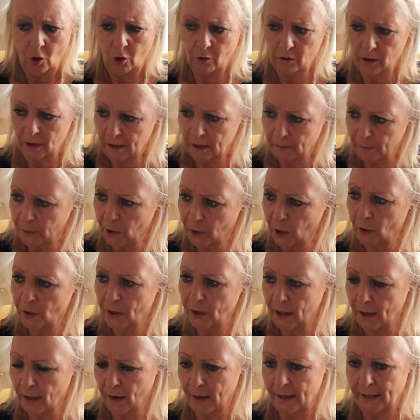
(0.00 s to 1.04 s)
or an
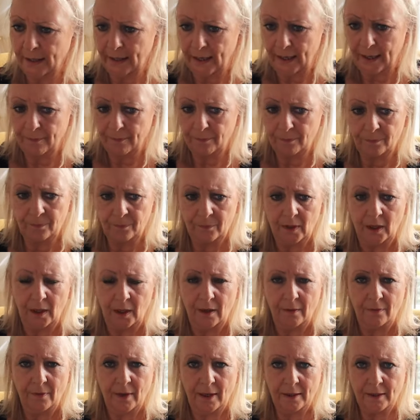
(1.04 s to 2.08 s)
abuser like him
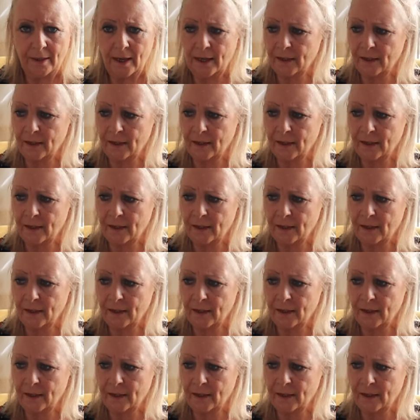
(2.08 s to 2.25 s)
that